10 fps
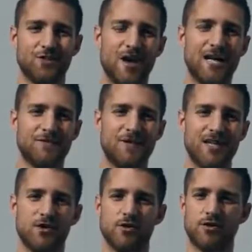
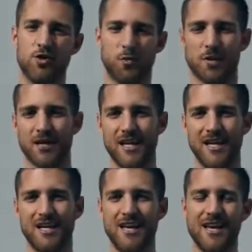grass-fed, so it's super
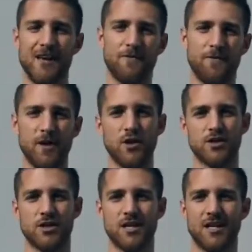clean, it feels
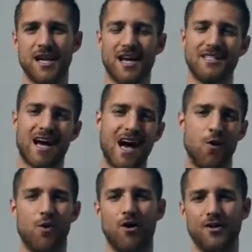good, and it's high
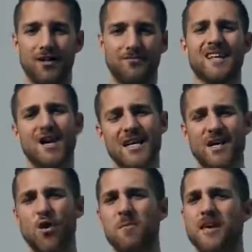quality. You guys,
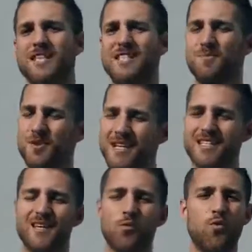I want to be
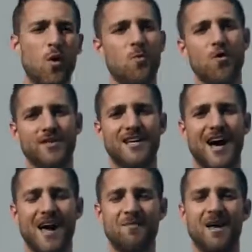explicit one more
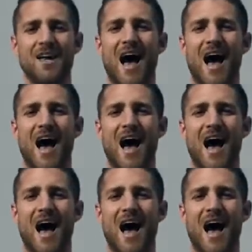time.